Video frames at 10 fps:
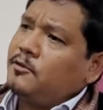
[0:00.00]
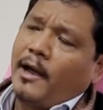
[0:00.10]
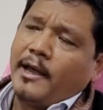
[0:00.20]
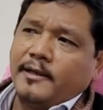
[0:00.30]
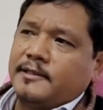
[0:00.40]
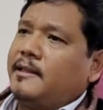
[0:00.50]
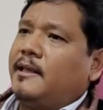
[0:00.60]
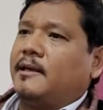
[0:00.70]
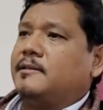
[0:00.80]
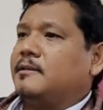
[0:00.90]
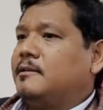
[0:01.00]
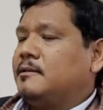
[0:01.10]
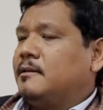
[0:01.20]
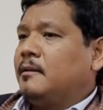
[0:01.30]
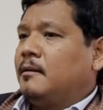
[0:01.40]
So I understand their concerns,
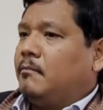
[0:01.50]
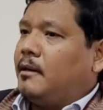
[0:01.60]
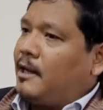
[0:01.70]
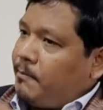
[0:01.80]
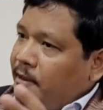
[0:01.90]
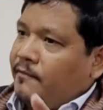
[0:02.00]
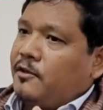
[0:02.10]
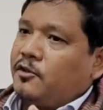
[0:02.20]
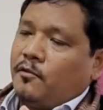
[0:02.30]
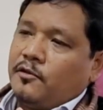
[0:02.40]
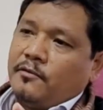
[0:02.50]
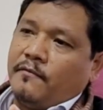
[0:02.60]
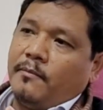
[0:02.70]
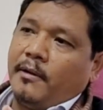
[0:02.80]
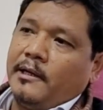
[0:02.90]
but let me give the assurance to
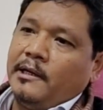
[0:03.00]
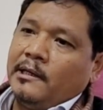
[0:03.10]
everybody